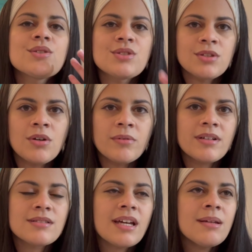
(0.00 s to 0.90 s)
slower
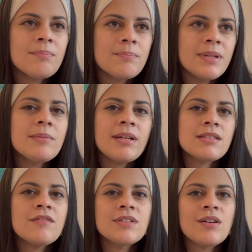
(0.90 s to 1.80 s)
because I beat
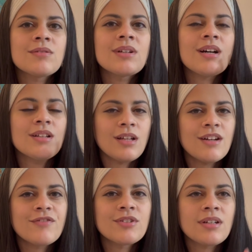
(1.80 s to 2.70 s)
myself down a lot
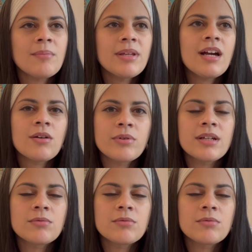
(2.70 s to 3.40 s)
for not being a quick